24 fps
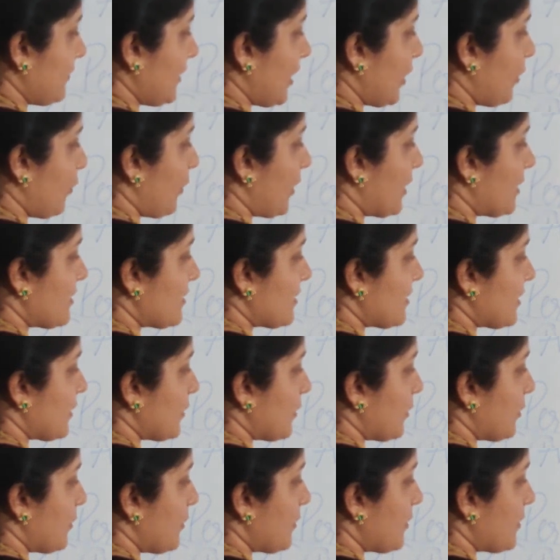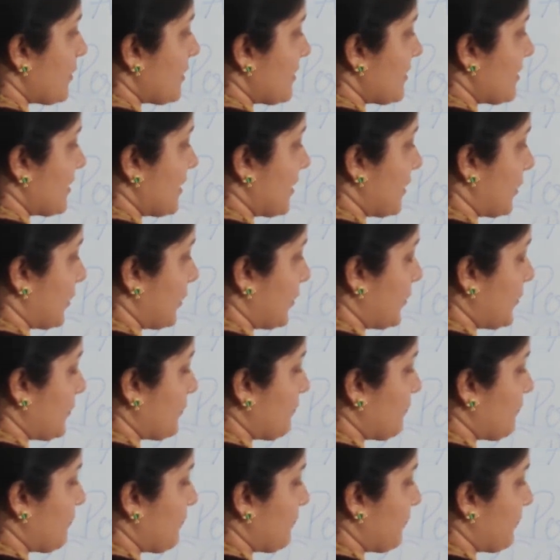1, 0, 0,
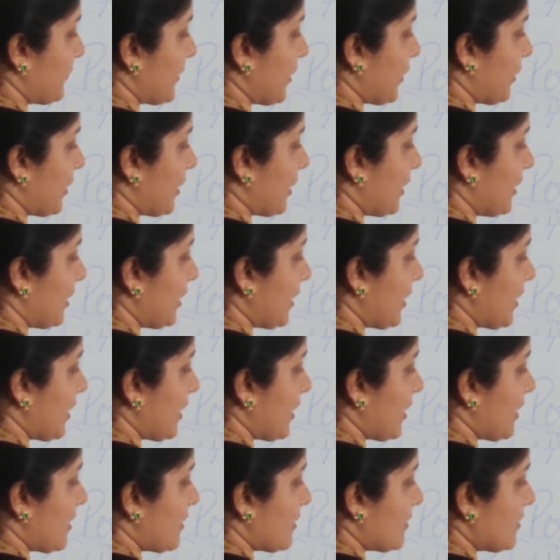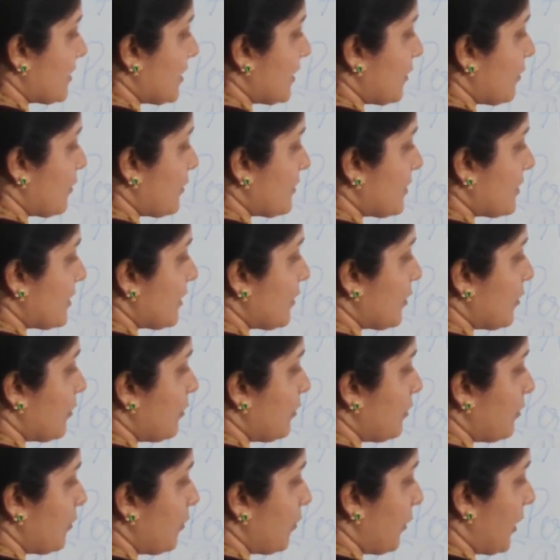okay, 0,
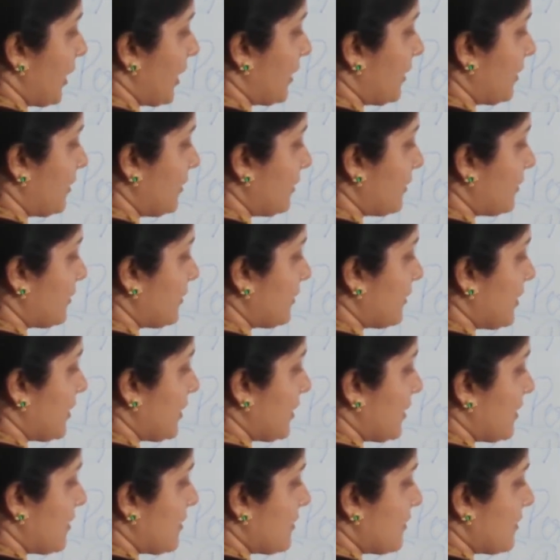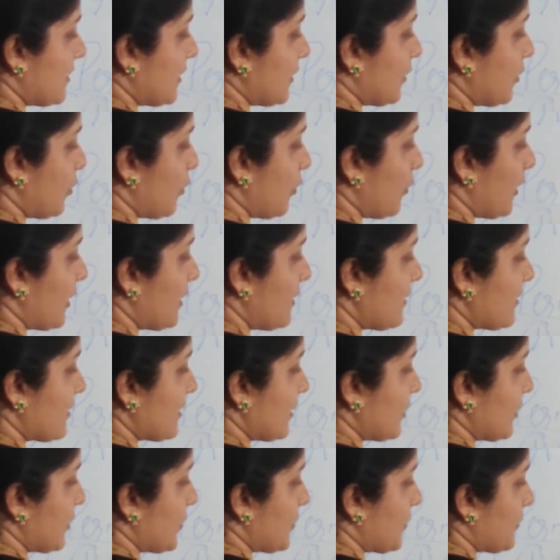0, 1, 0, 1,
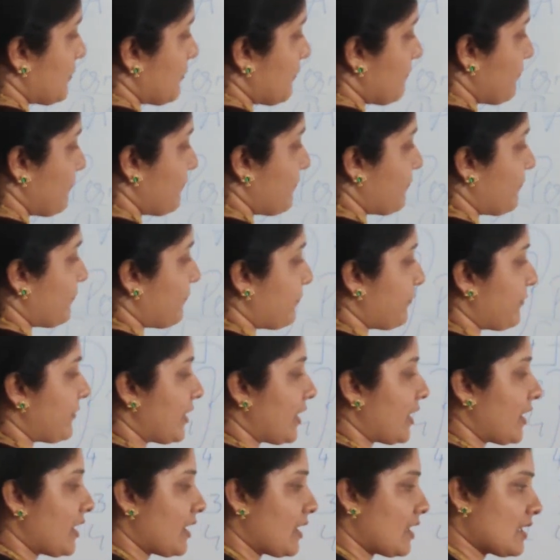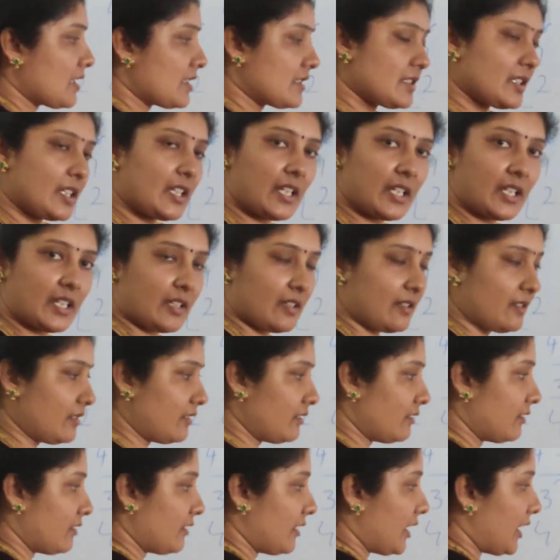0. See here,
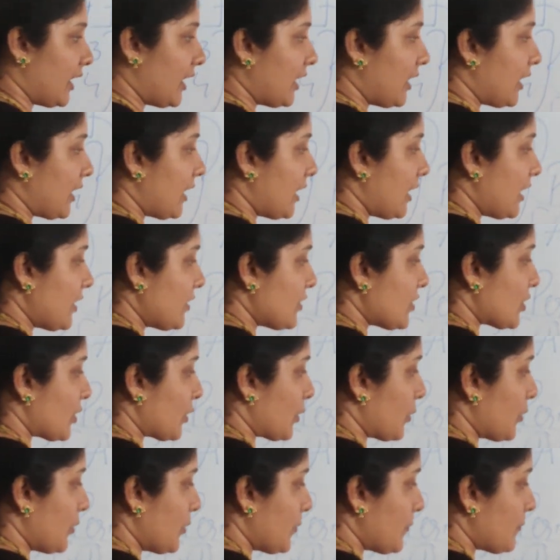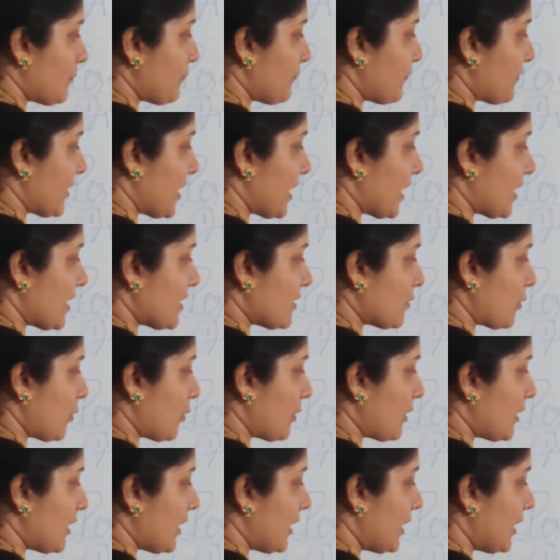in each row, there is
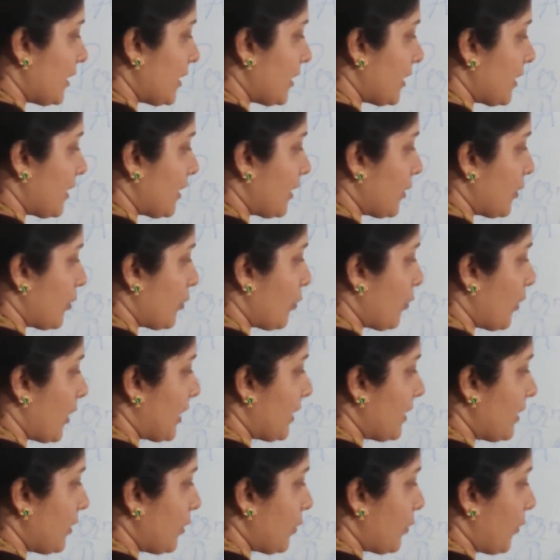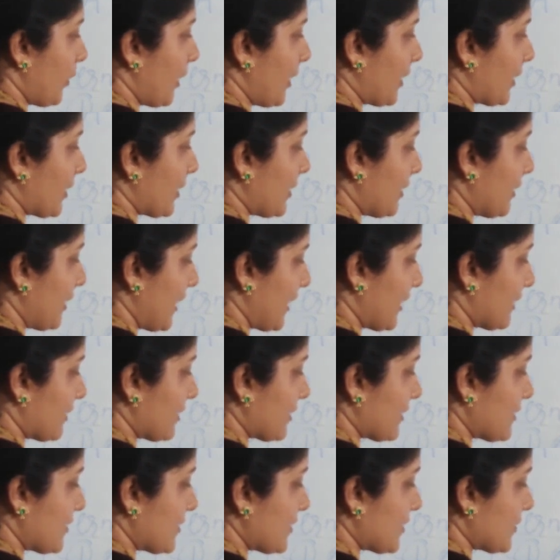only 1, 1, like
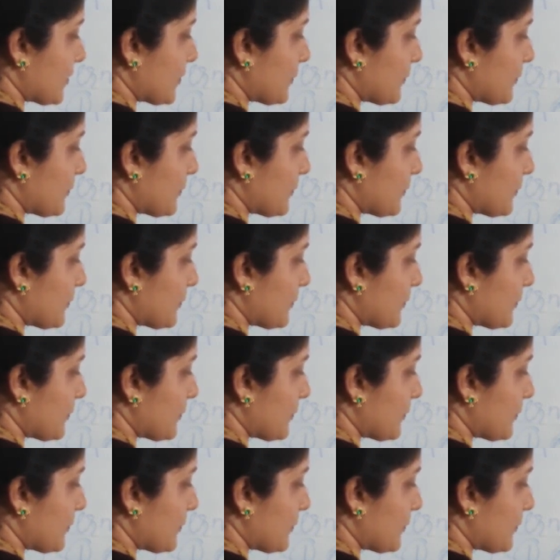this.